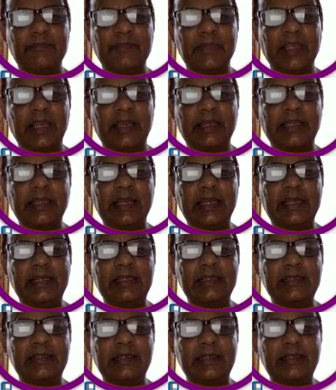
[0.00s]
and here
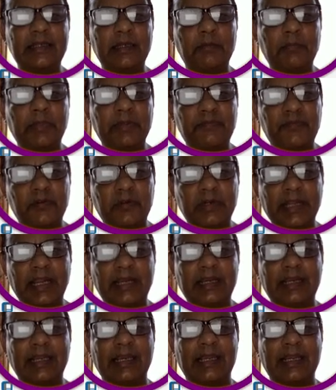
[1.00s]
it is written before
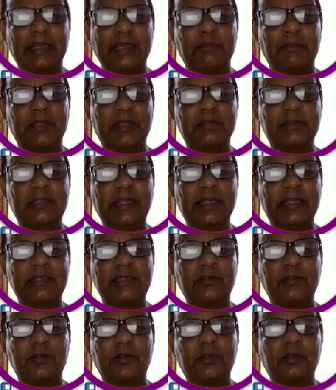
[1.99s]
AND align, because there
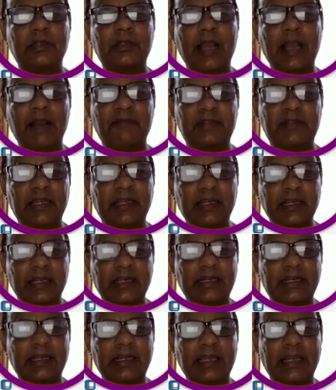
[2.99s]
is no after
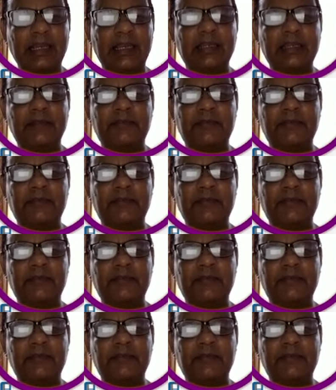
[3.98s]
AND align.